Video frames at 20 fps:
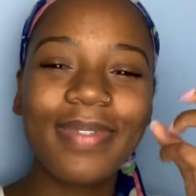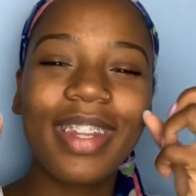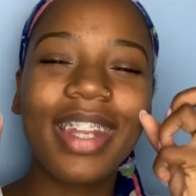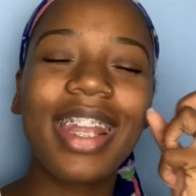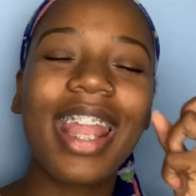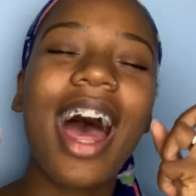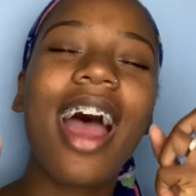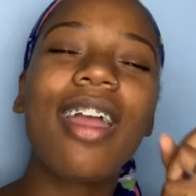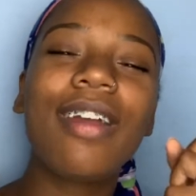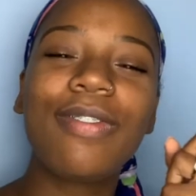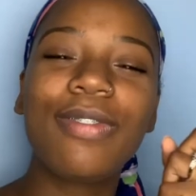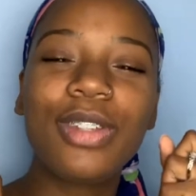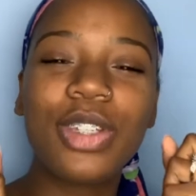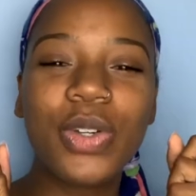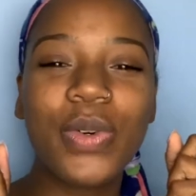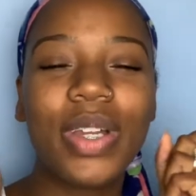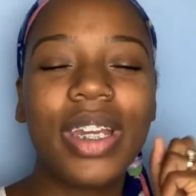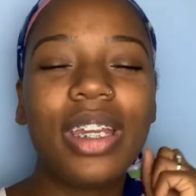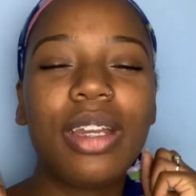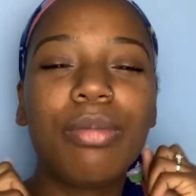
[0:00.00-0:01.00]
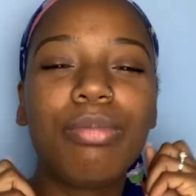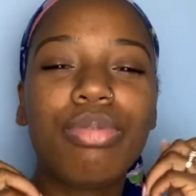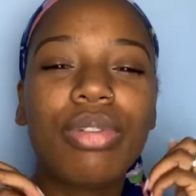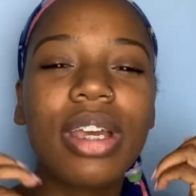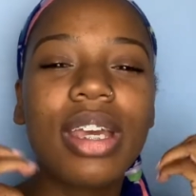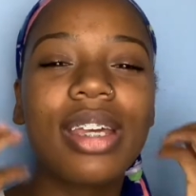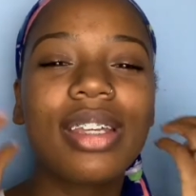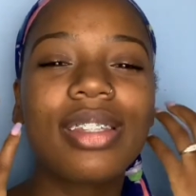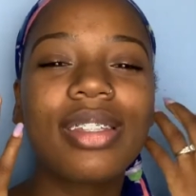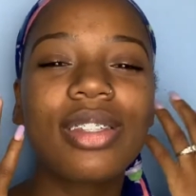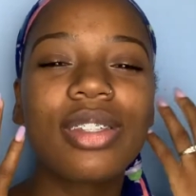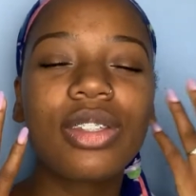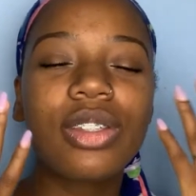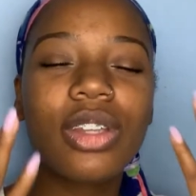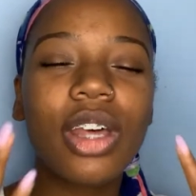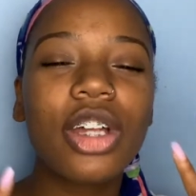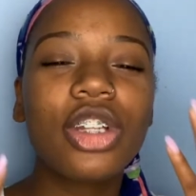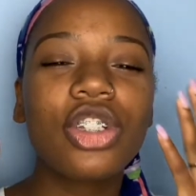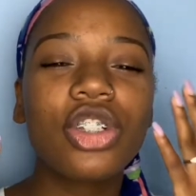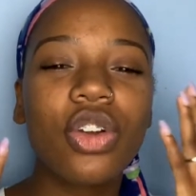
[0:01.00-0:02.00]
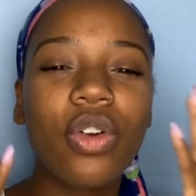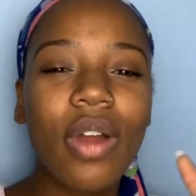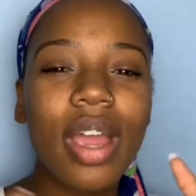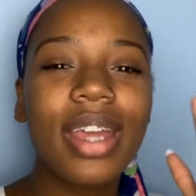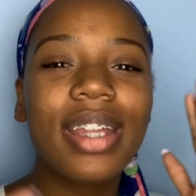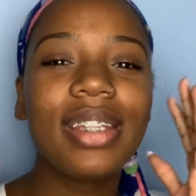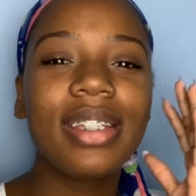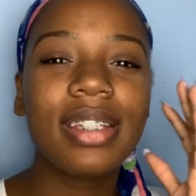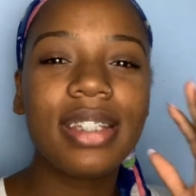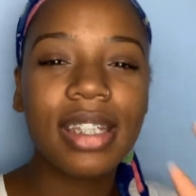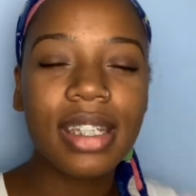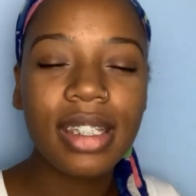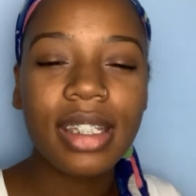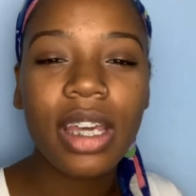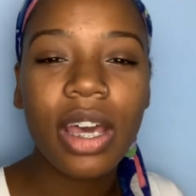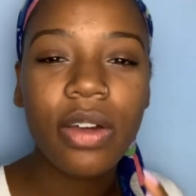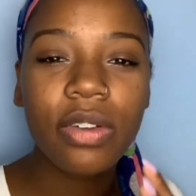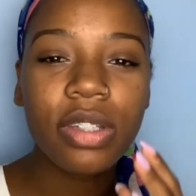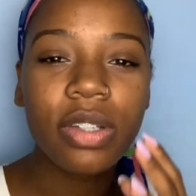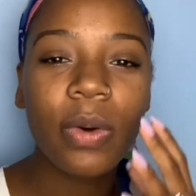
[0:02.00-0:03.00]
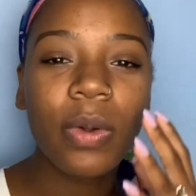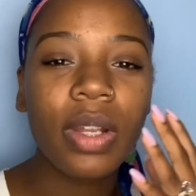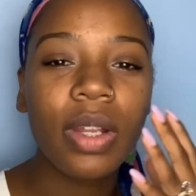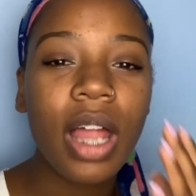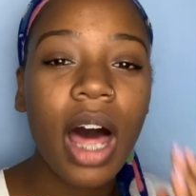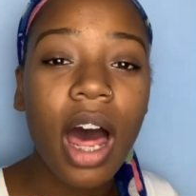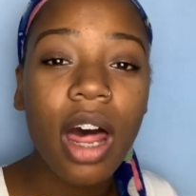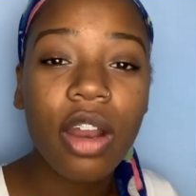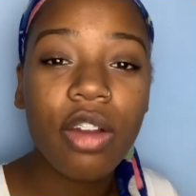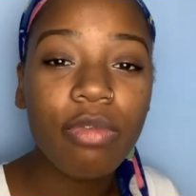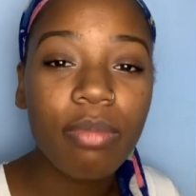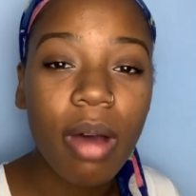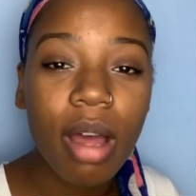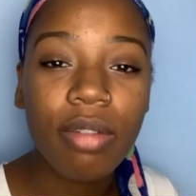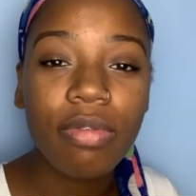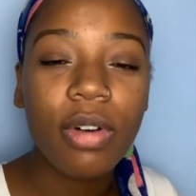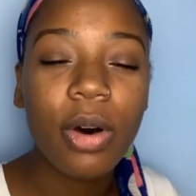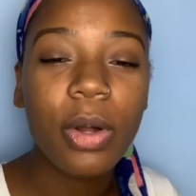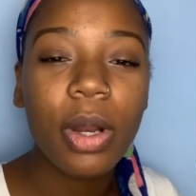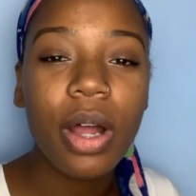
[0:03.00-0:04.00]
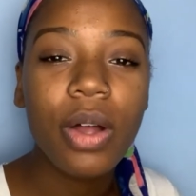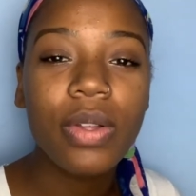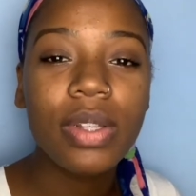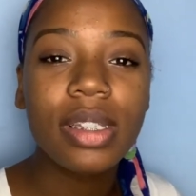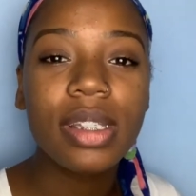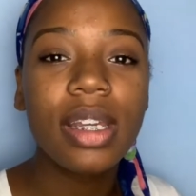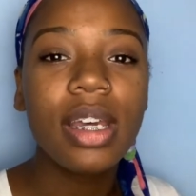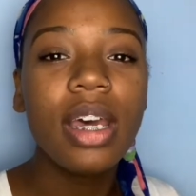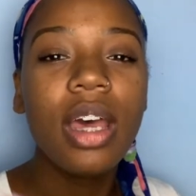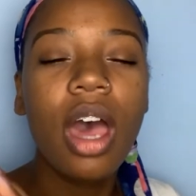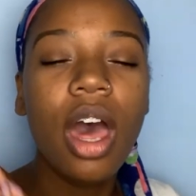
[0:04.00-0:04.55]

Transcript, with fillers: life to it and it brings such great detail to a lot of my photos.